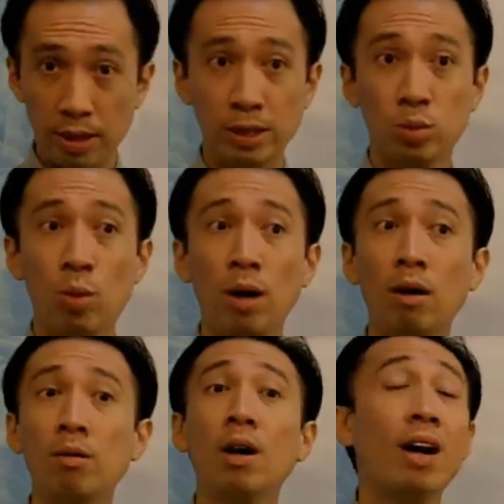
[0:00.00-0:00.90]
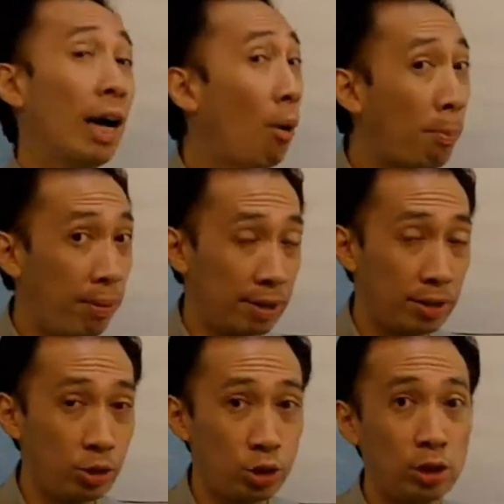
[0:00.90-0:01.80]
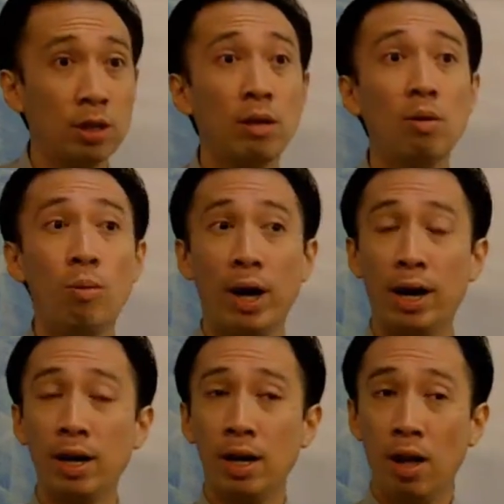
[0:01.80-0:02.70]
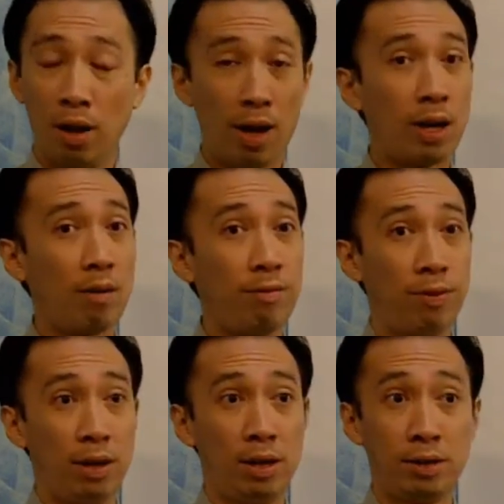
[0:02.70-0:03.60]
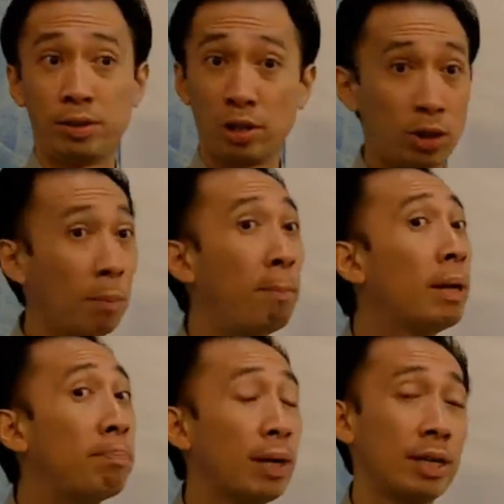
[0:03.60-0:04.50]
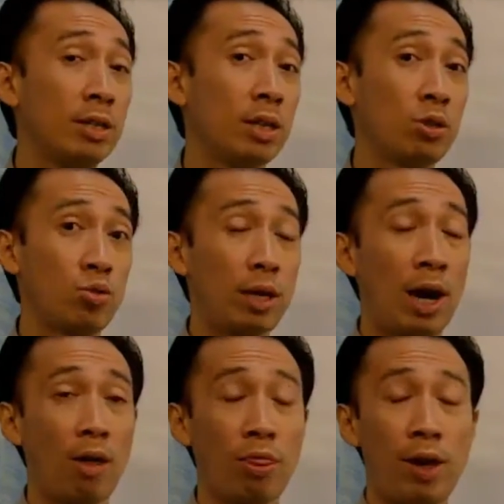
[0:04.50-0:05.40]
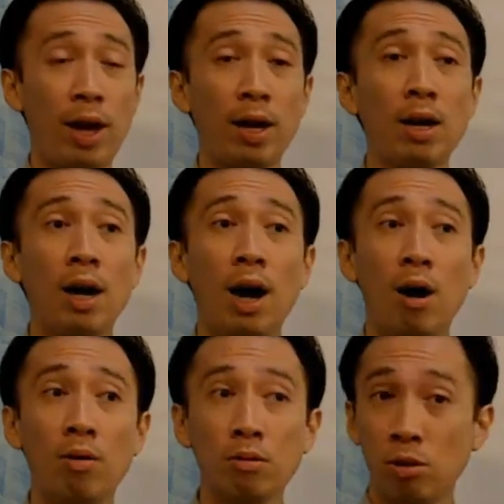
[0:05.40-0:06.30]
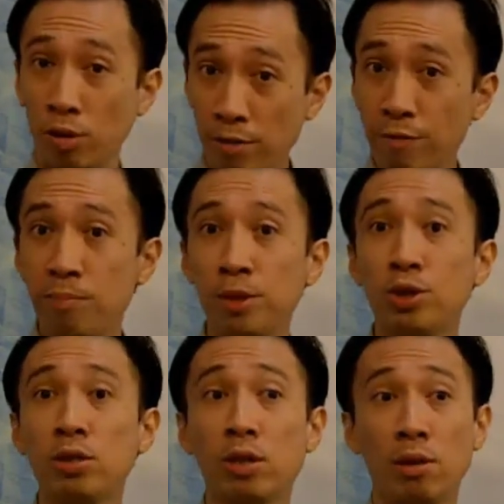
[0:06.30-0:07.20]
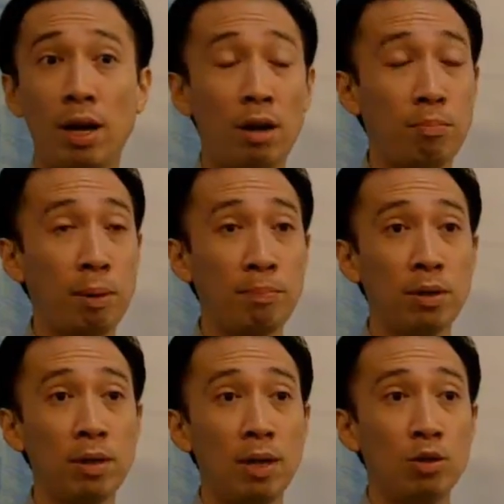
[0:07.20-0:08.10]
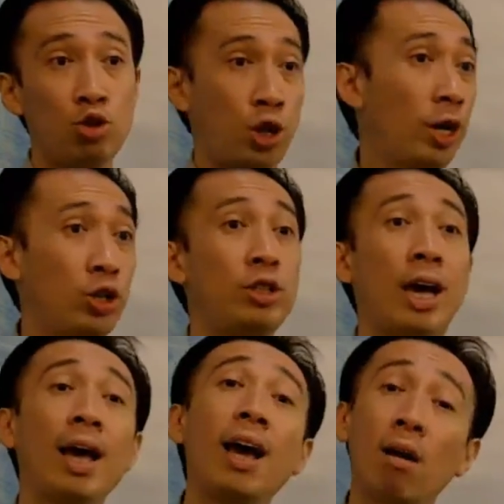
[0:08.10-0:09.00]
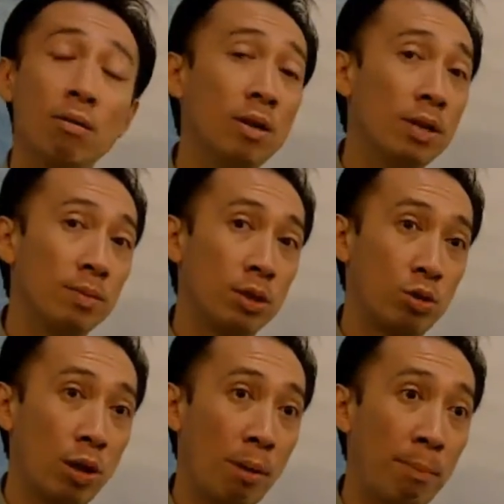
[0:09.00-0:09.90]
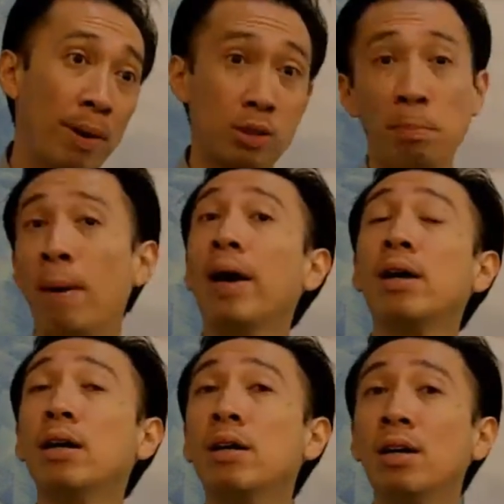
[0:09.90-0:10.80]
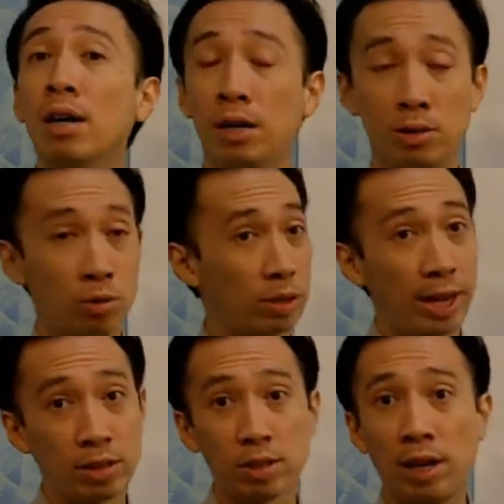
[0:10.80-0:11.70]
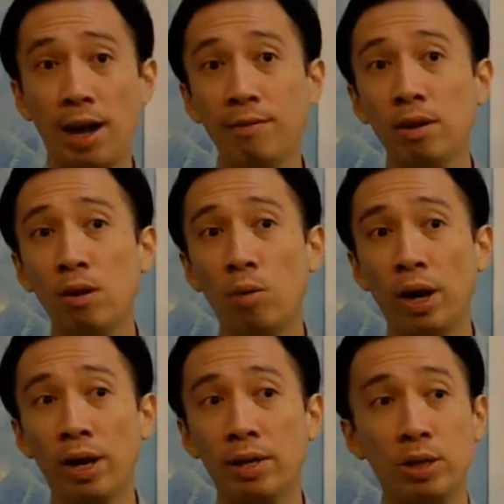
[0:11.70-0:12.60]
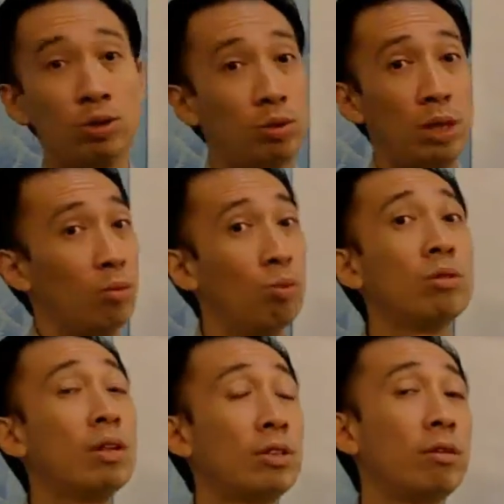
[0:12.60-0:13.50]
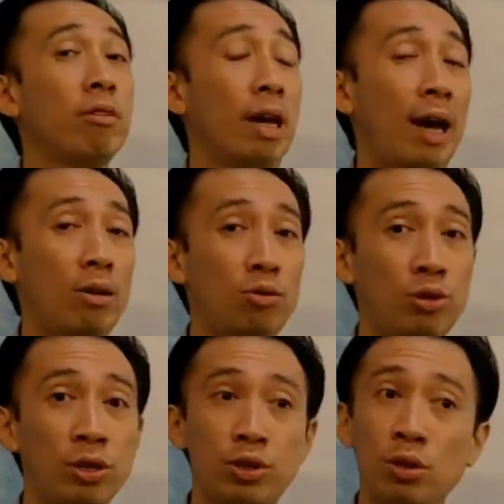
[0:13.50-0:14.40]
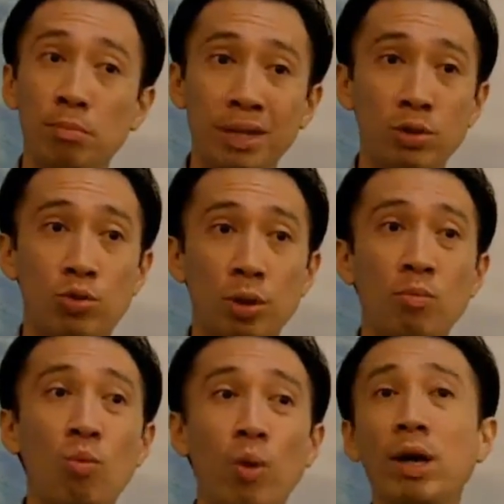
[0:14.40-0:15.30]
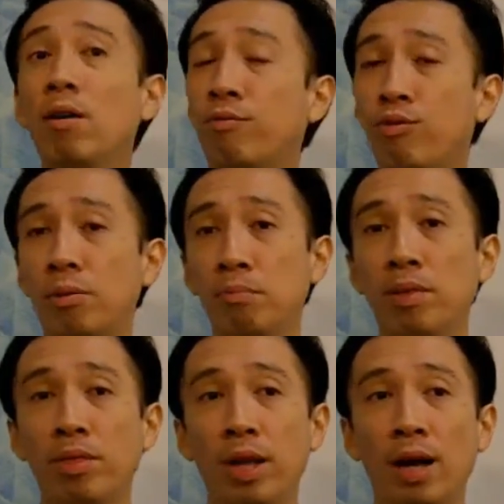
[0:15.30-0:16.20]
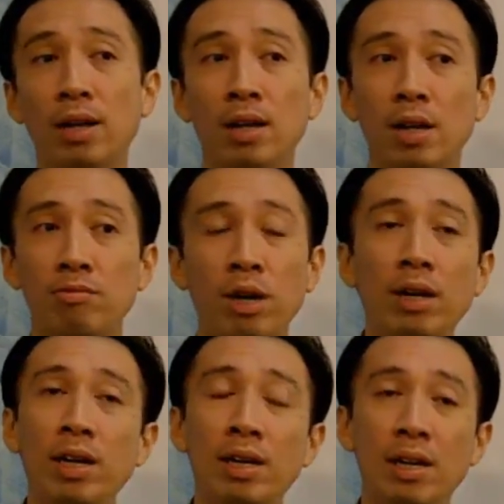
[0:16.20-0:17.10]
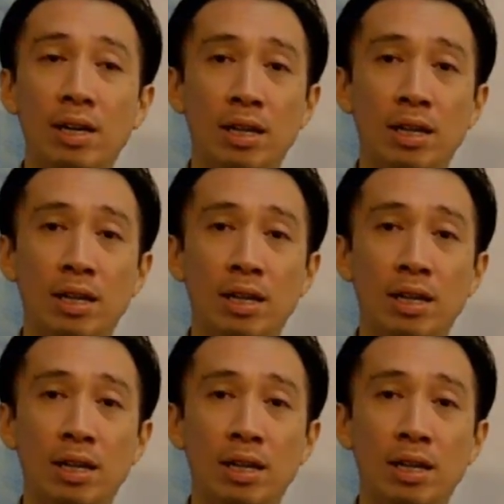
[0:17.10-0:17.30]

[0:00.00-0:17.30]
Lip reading: as well, health practitioner, where a lot of, it's actually a big industry out there, how your information could help people change their health to a much better, to the next level, where they wouldn't actually rely on traditional mainstream way of treatment that really